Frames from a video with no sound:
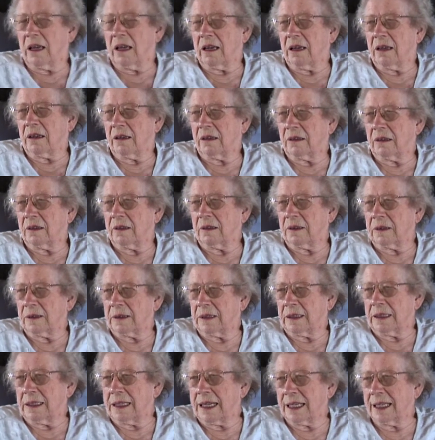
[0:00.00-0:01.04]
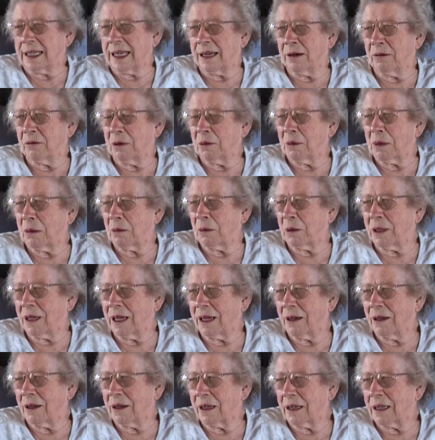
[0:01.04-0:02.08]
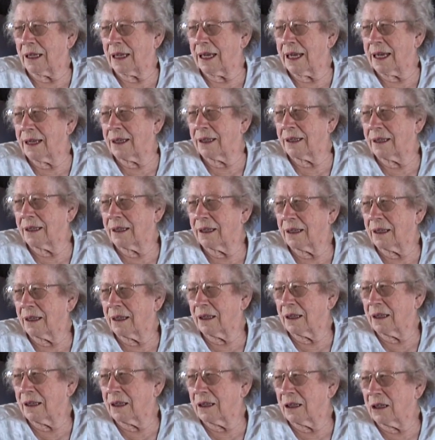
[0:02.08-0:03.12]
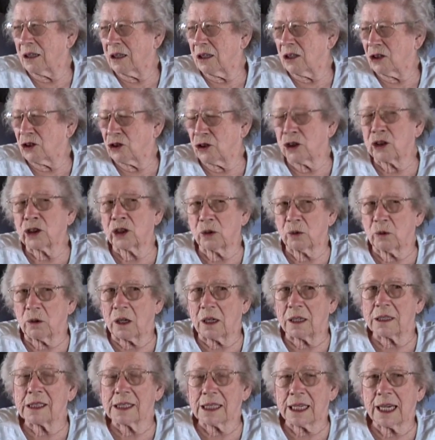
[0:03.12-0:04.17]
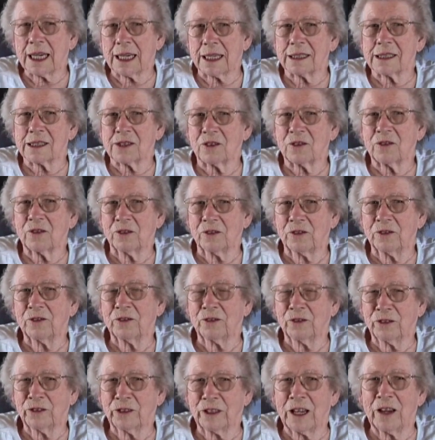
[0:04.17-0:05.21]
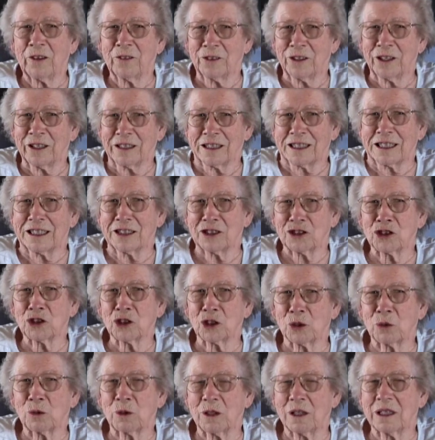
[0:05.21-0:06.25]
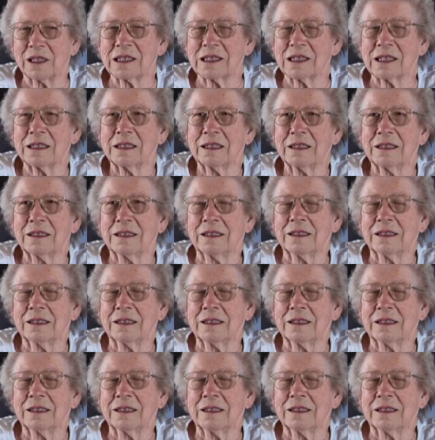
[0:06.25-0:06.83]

uh, and I can't remember now. Huh? Sugar. Sugar was yes, definitely sugar was.